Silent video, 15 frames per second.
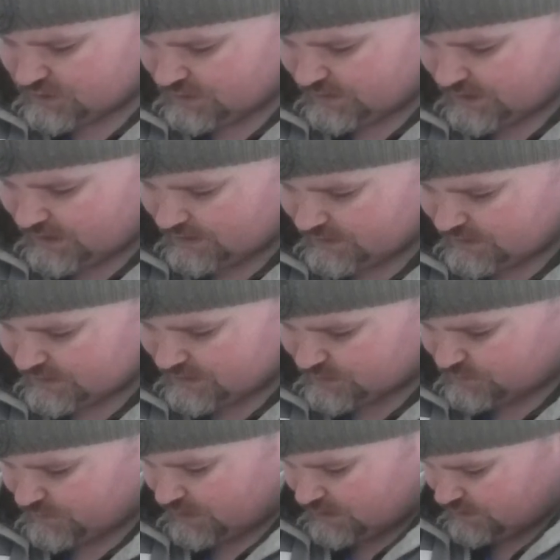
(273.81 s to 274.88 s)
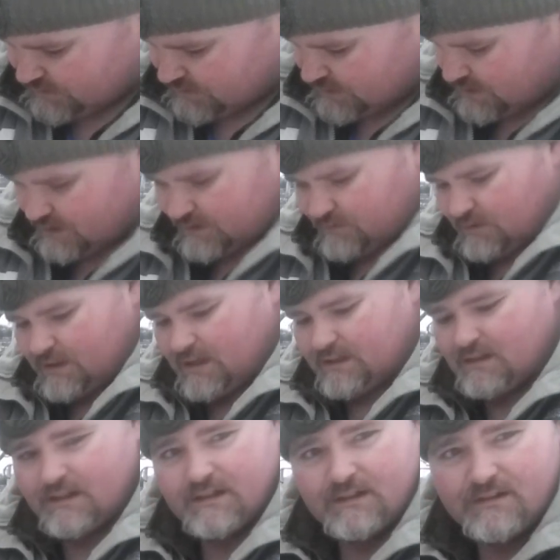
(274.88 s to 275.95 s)
to show you how good this ferro rod, where that
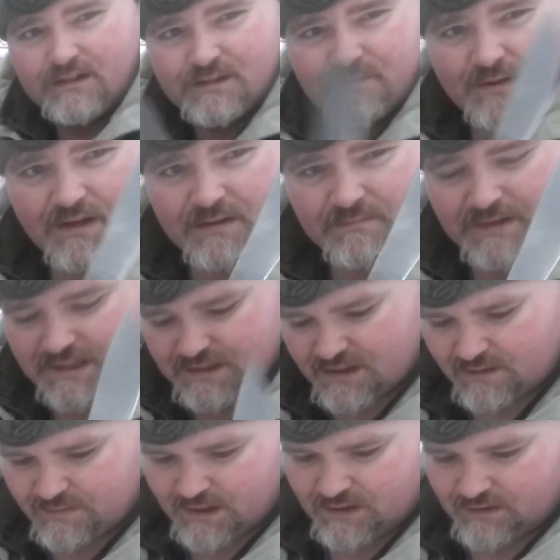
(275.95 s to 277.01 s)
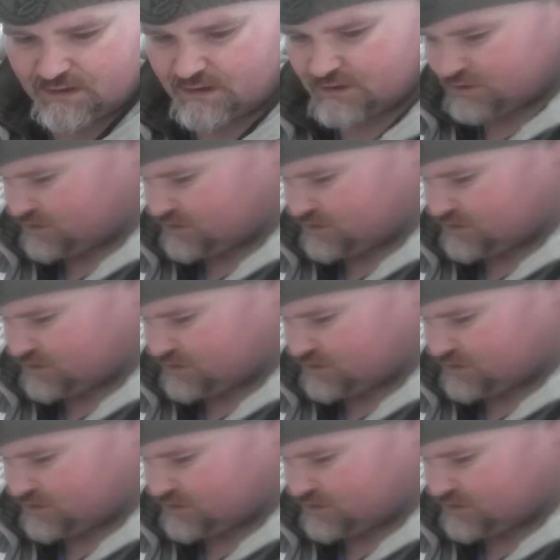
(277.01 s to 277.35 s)
90 degree spine meets up, how good